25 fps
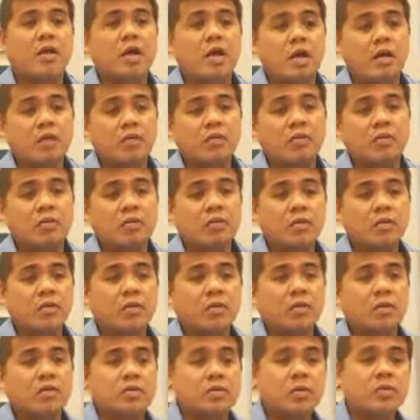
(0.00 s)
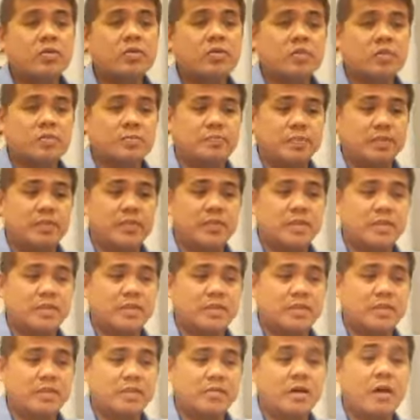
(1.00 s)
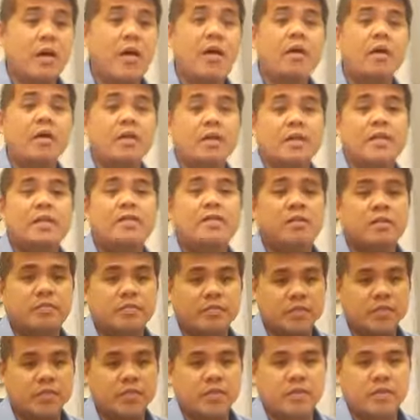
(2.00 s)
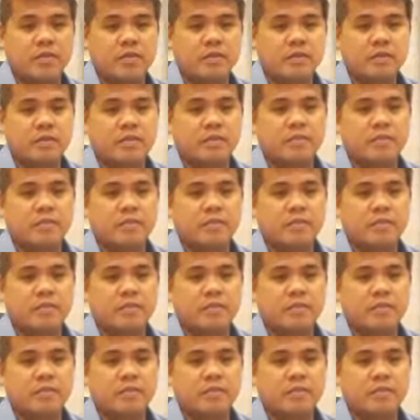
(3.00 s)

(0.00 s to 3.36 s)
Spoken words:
how those experiences are interpreted.